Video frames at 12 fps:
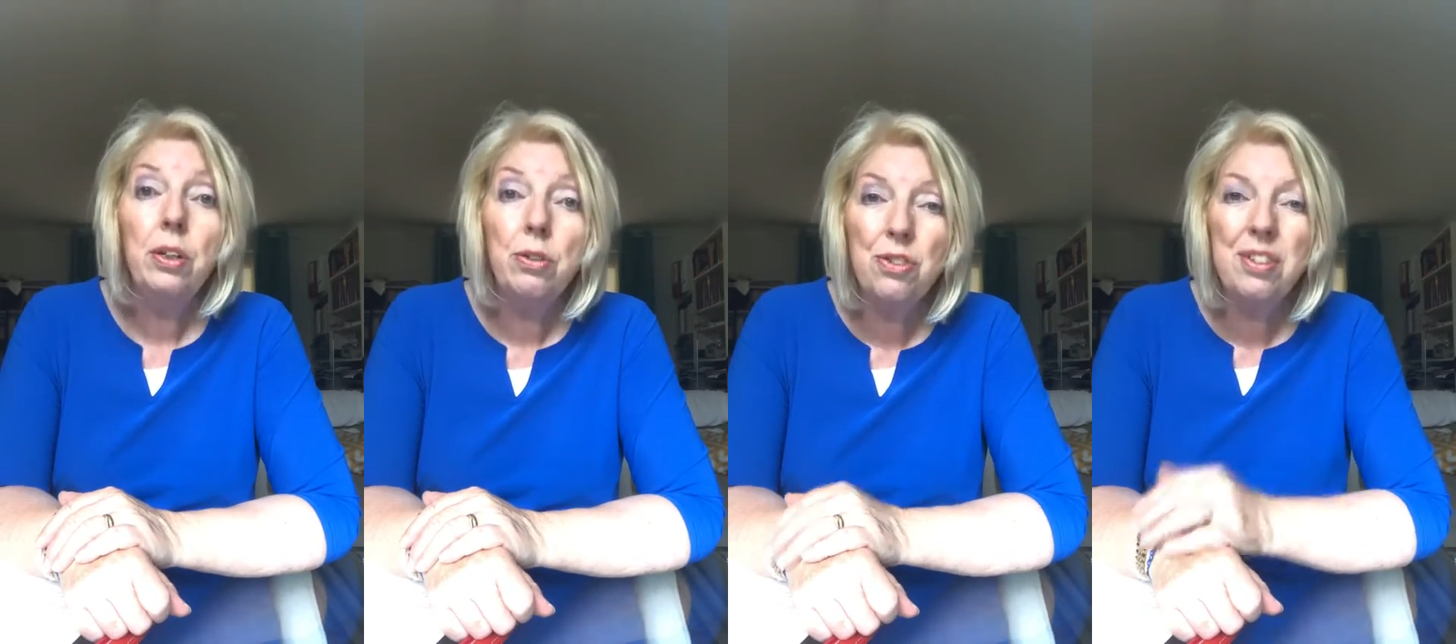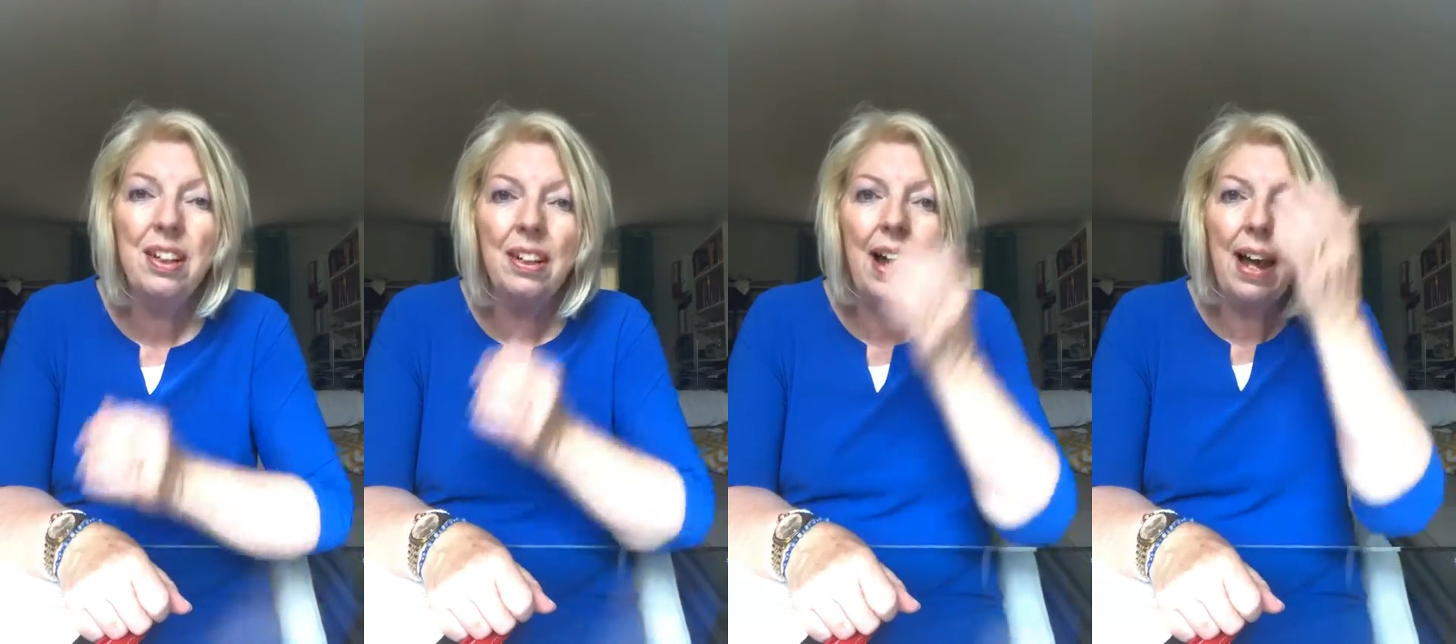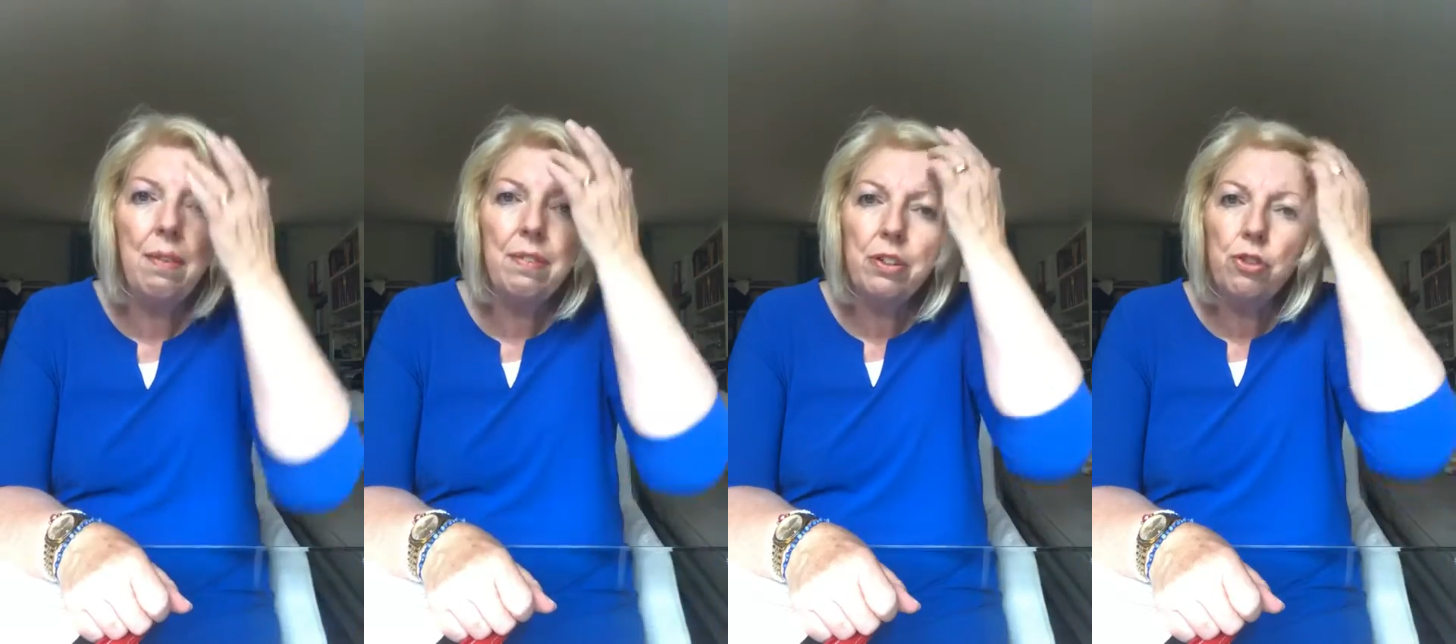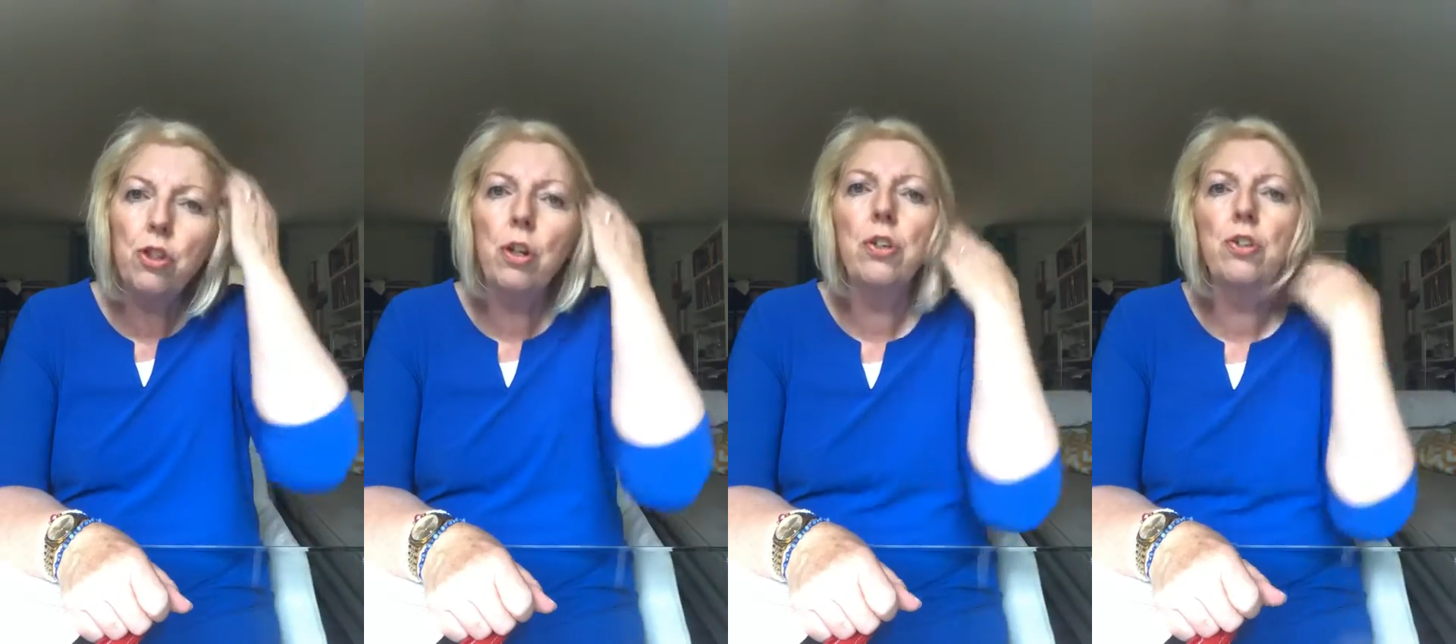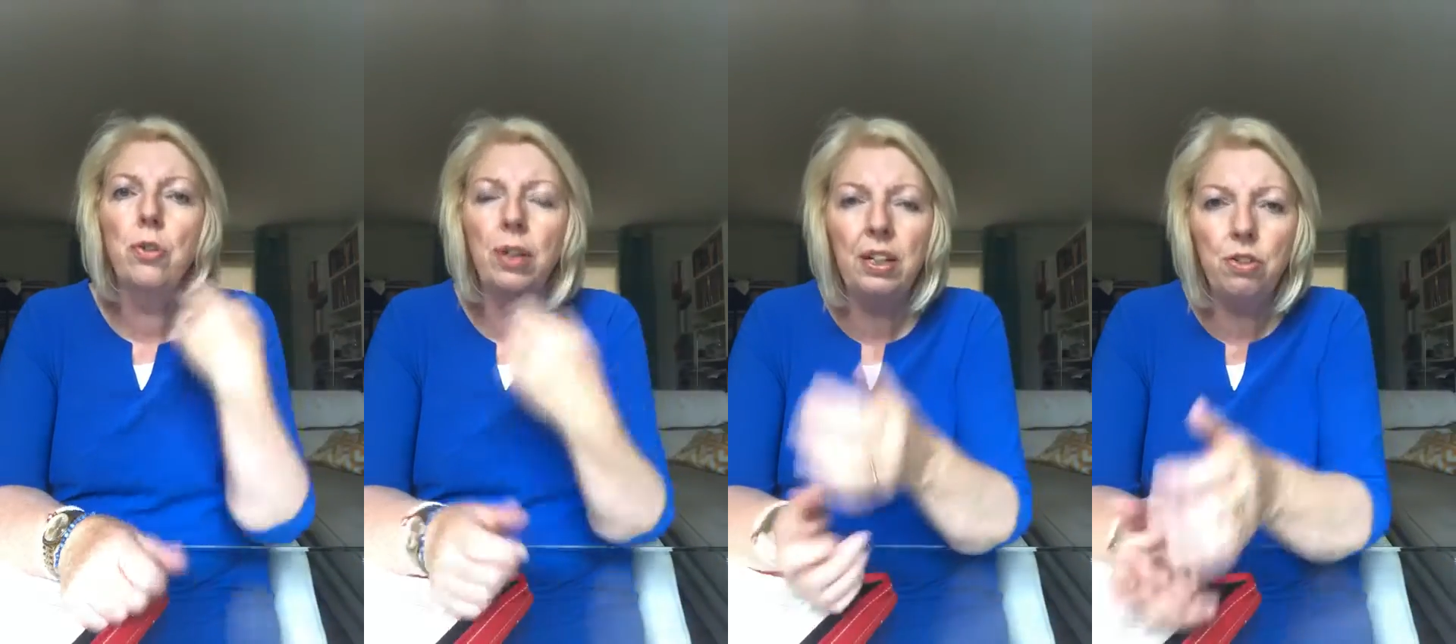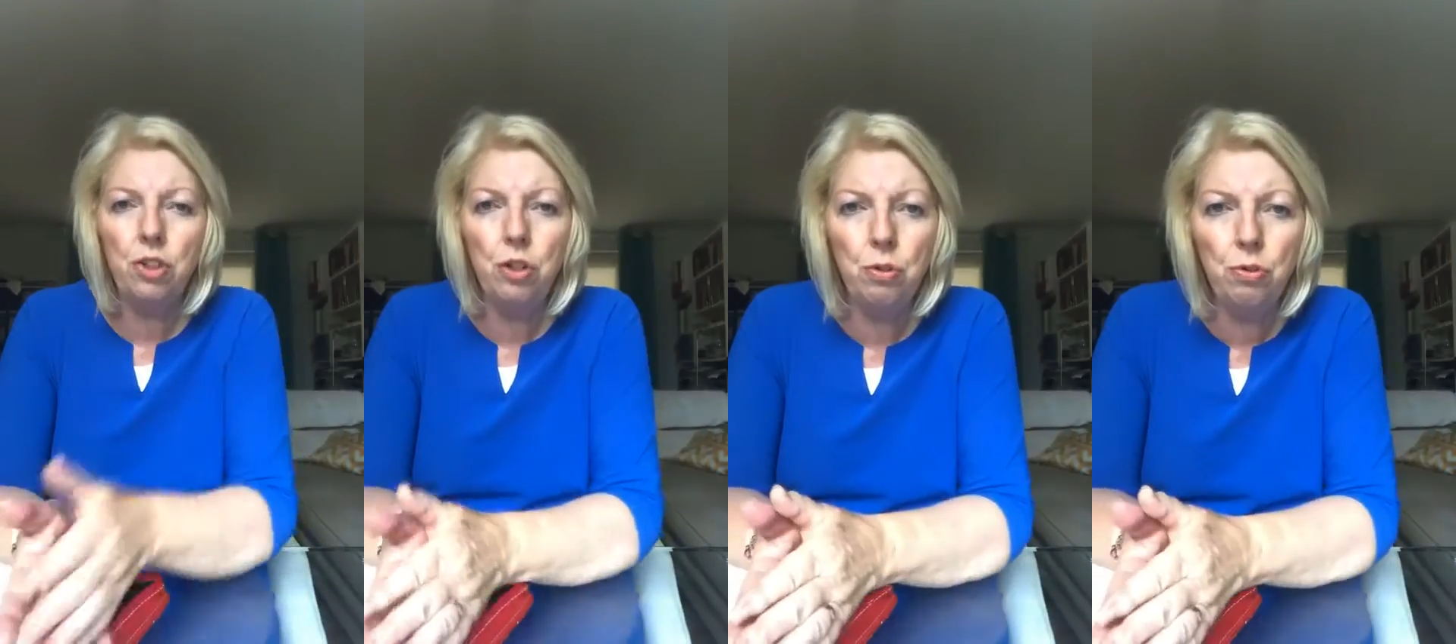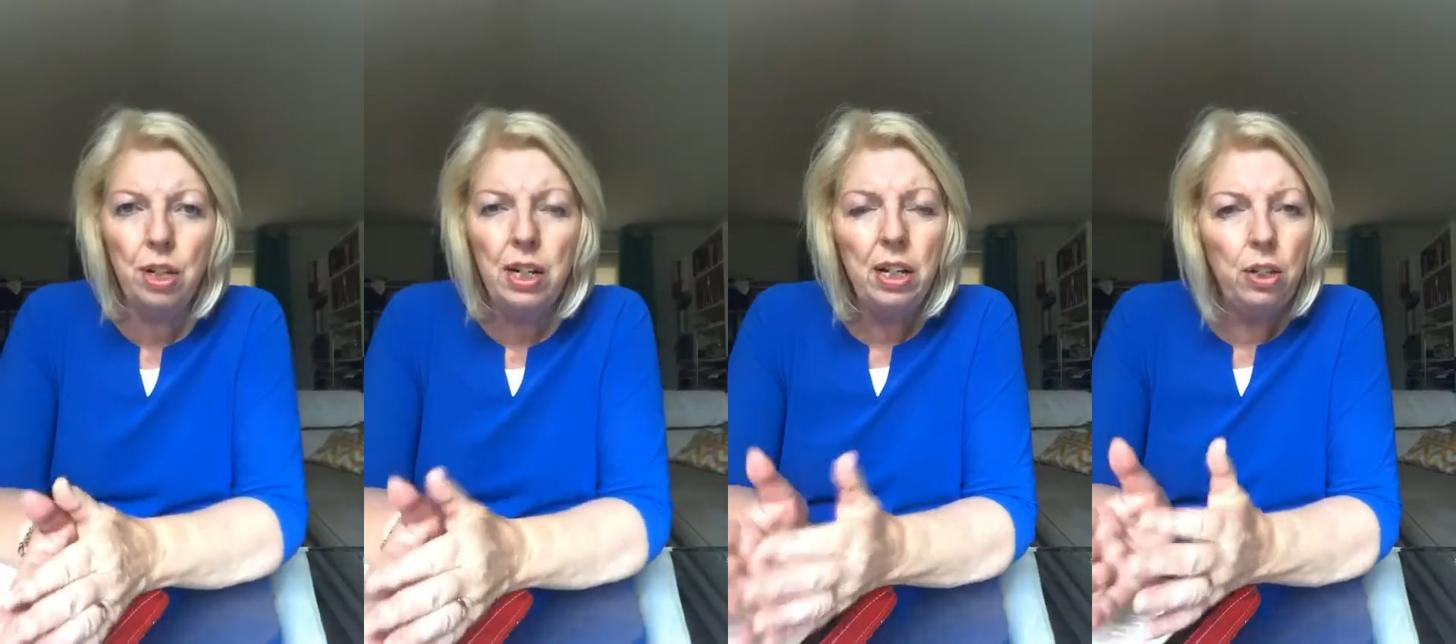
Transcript: you still have a choice. You can choose.